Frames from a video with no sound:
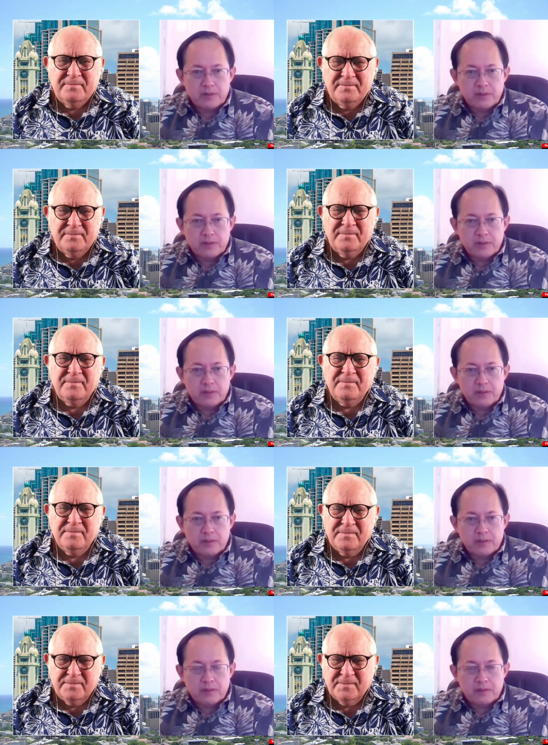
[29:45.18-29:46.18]

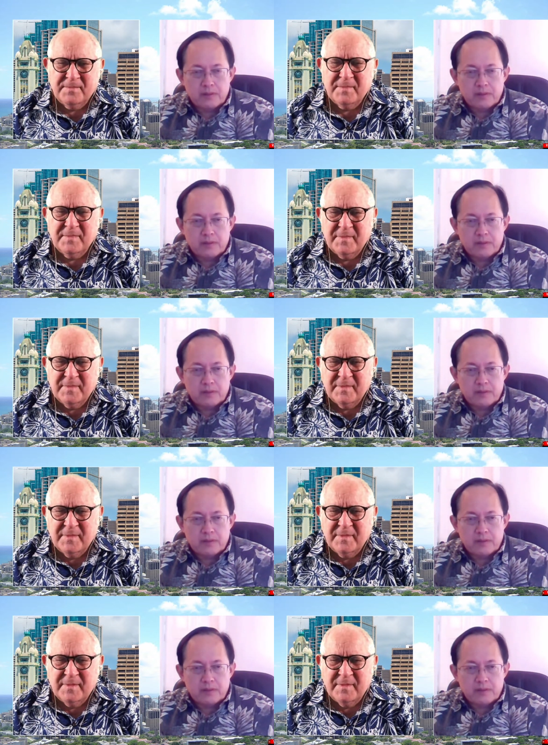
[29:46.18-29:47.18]

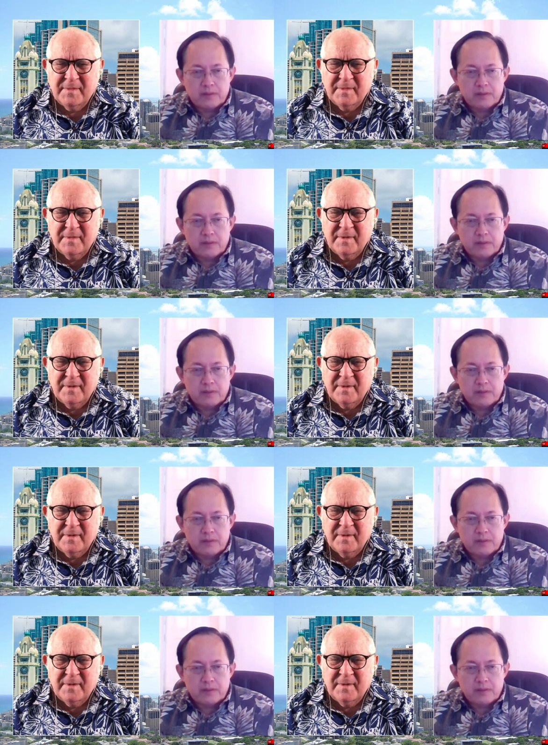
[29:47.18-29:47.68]
[no speech]